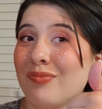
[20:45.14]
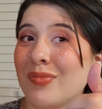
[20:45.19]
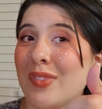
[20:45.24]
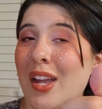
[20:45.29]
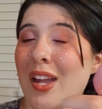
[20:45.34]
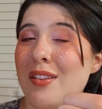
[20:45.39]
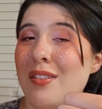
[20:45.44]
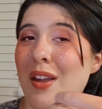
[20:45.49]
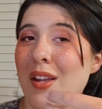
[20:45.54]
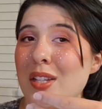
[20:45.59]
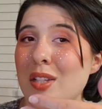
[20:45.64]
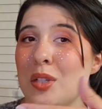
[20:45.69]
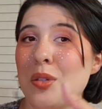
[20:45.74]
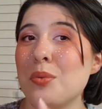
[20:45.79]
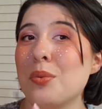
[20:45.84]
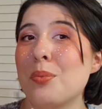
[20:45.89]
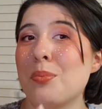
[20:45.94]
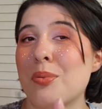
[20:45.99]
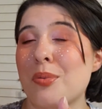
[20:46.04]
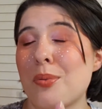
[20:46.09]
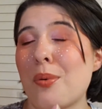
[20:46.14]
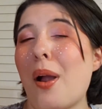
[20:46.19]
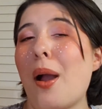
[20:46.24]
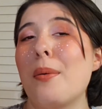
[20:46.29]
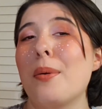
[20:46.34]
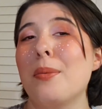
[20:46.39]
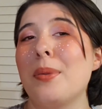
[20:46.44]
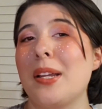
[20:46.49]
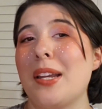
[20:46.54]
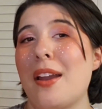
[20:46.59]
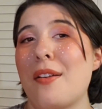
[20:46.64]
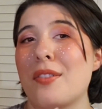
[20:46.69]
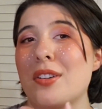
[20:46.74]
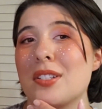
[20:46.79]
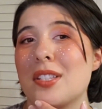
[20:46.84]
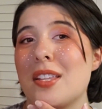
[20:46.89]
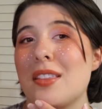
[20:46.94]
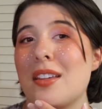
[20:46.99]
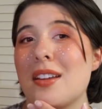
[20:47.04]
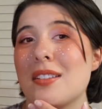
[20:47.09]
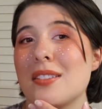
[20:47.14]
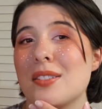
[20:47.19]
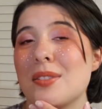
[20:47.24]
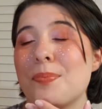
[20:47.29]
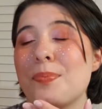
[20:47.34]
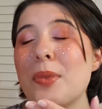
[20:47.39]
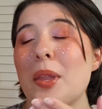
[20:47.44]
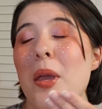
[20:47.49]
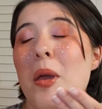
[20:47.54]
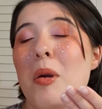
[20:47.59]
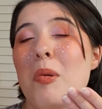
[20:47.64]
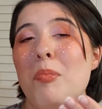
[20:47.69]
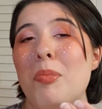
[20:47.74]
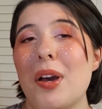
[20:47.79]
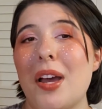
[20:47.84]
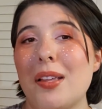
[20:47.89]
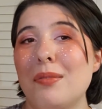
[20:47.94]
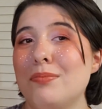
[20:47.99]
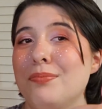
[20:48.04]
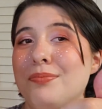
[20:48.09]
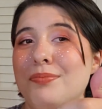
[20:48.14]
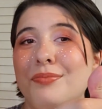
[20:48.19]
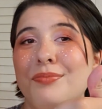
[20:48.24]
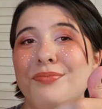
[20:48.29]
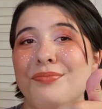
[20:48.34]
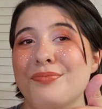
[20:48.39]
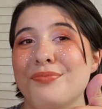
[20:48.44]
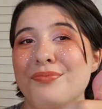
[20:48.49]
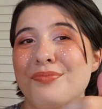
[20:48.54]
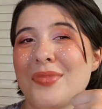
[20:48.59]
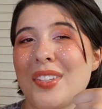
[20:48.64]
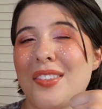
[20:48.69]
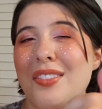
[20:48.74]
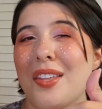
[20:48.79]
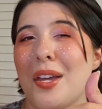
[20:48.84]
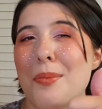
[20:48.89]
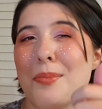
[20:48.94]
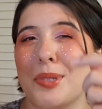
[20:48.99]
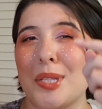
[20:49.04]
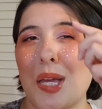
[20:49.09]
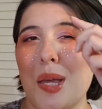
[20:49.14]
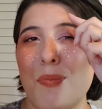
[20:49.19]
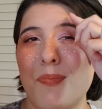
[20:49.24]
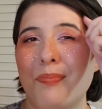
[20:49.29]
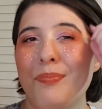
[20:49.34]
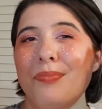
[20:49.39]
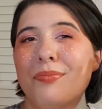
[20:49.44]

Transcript: and you will probably never see this, but thumbs up.